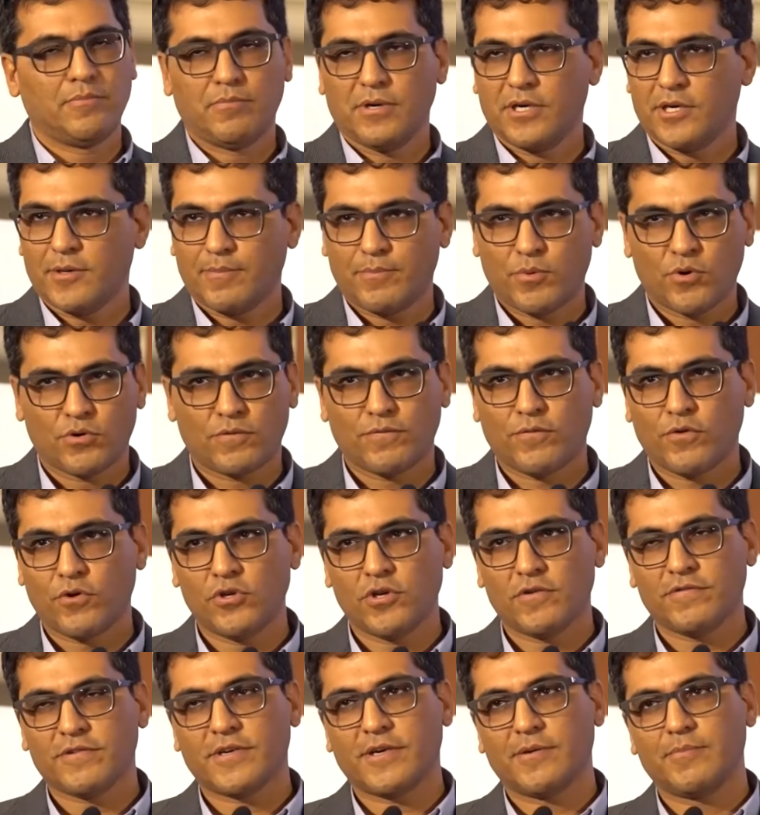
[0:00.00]
build a
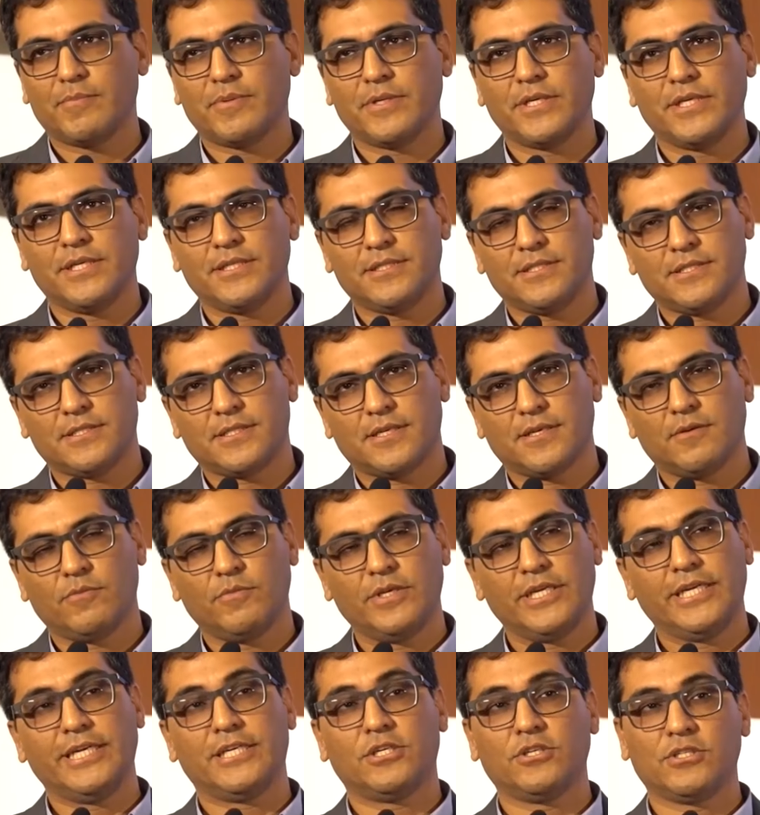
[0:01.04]
portfolio of companies.
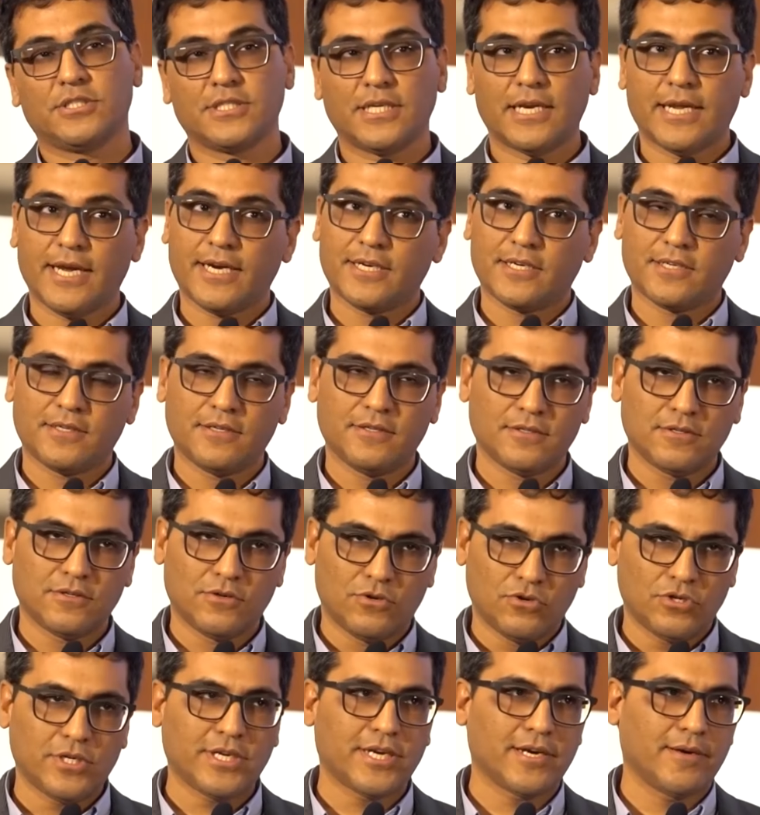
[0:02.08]
We need to select
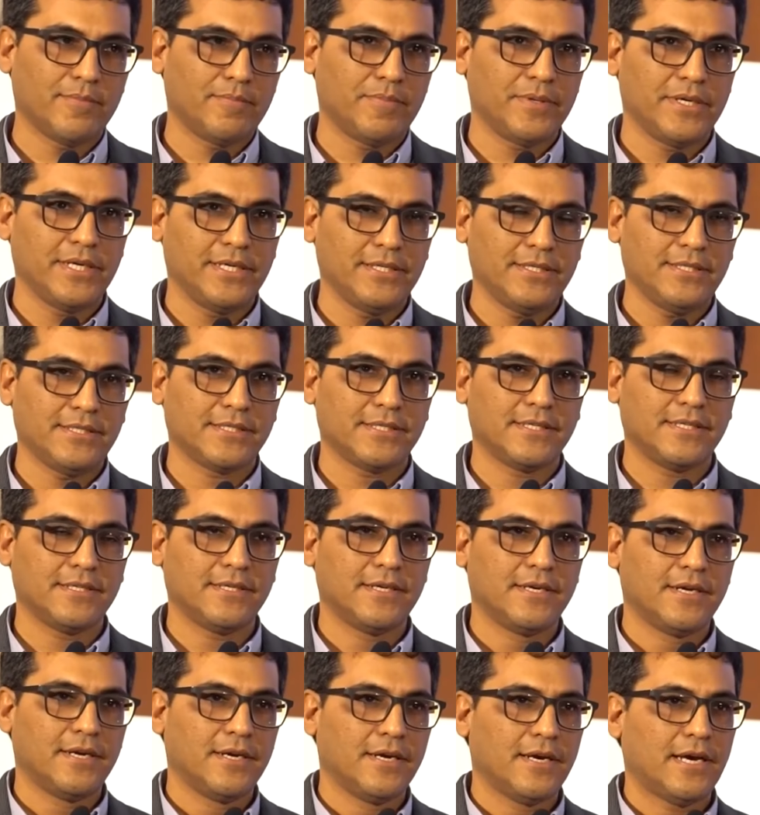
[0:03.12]
good companies
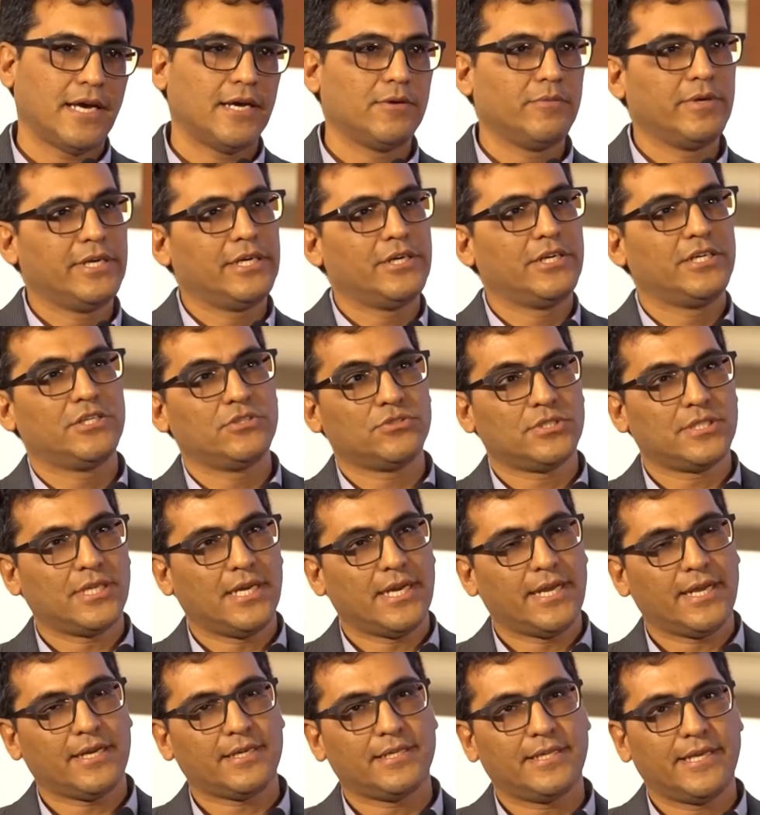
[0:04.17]
and we need to
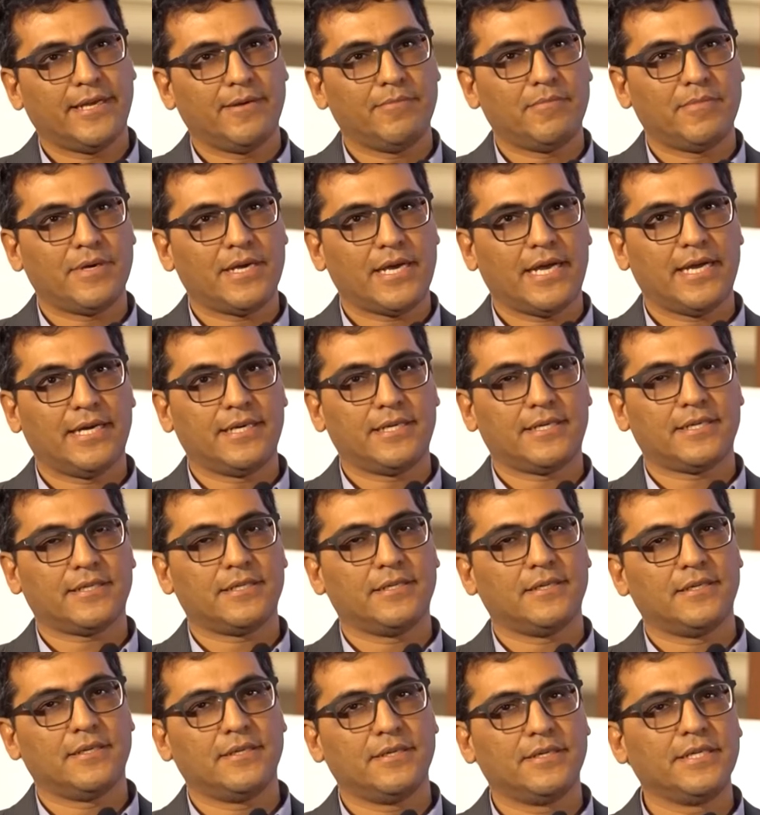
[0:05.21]
select them
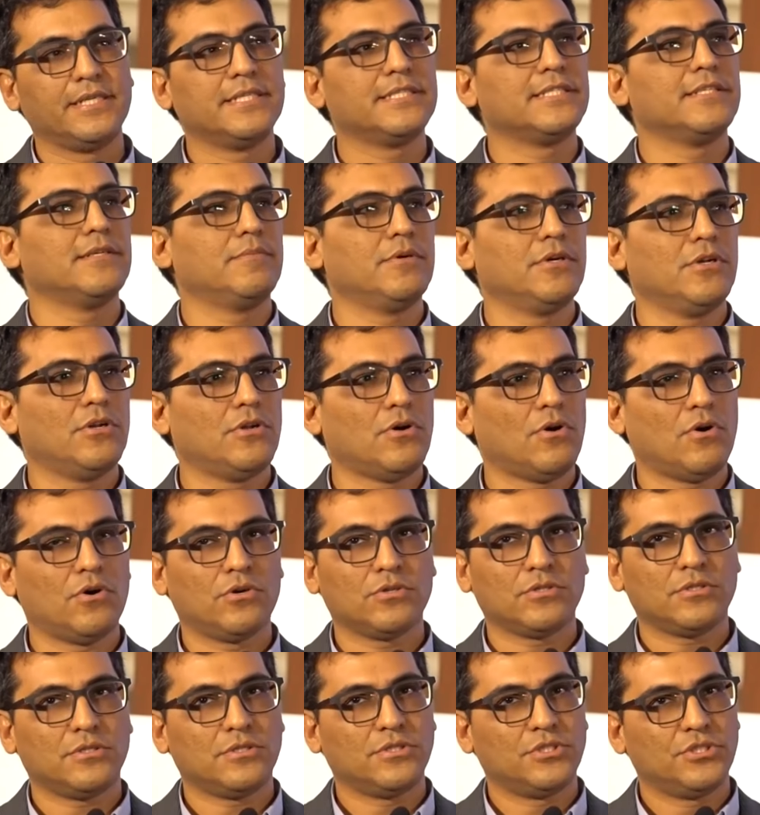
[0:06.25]
at reasonable
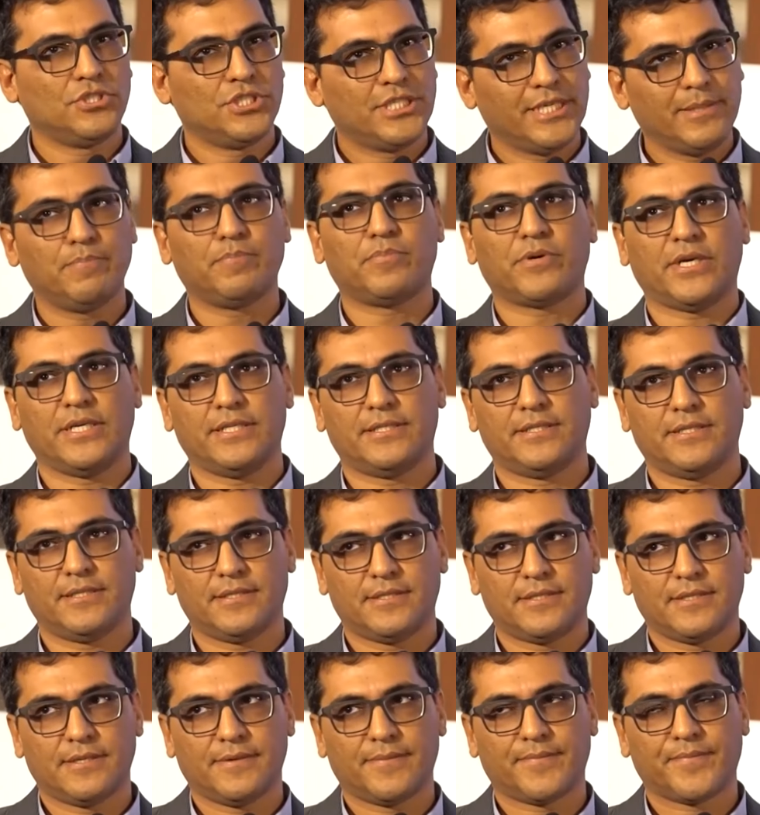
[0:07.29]
or cheap
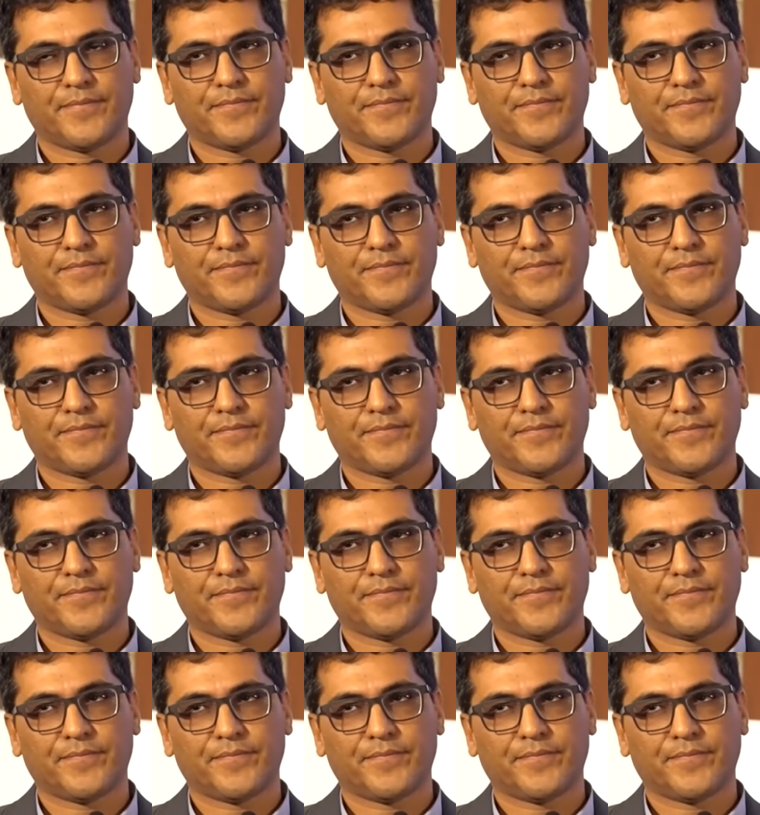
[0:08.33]
prices.